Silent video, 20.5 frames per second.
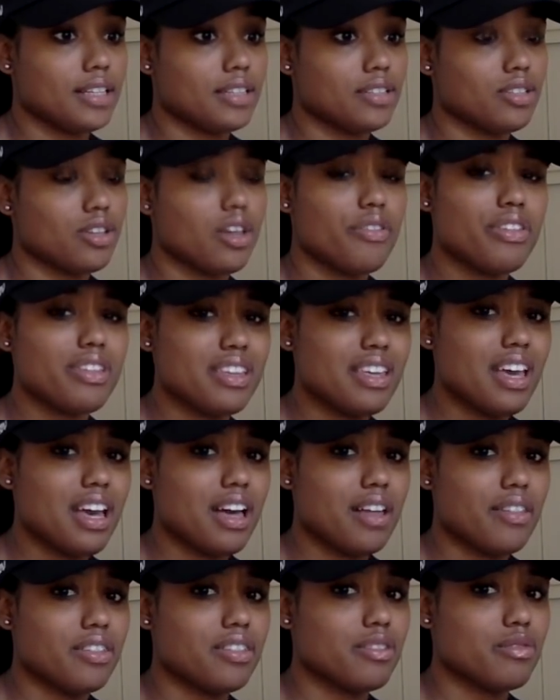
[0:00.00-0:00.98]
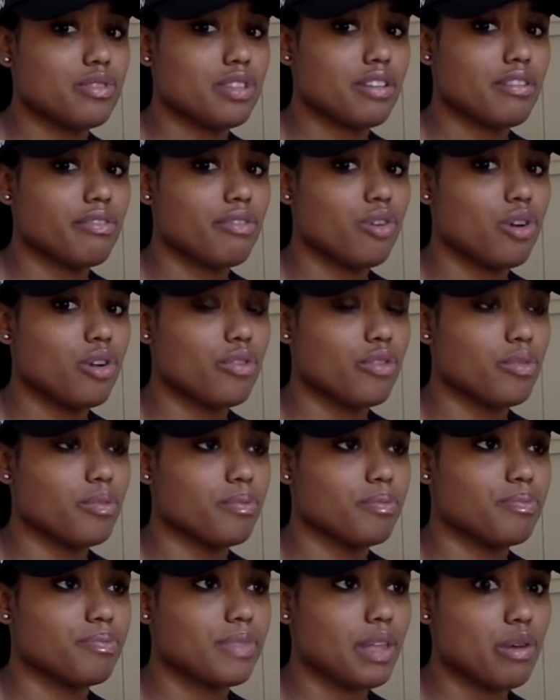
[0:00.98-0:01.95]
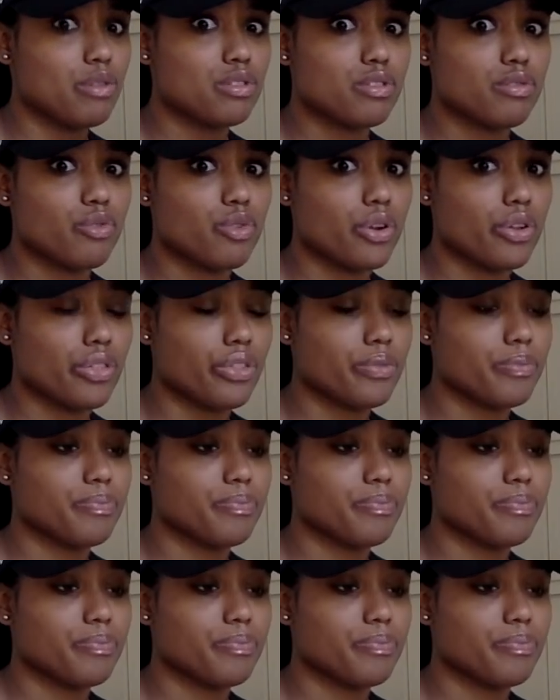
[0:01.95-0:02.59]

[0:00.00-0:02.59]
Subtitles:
so I think there was like 4 of them. That was the 4th.